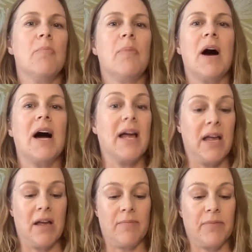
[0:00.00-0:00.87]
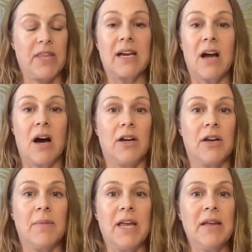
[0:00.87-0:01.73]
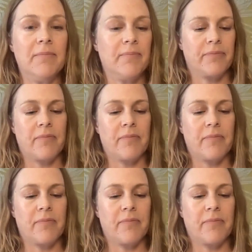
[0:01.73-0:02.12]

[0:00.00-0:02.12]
by the economy,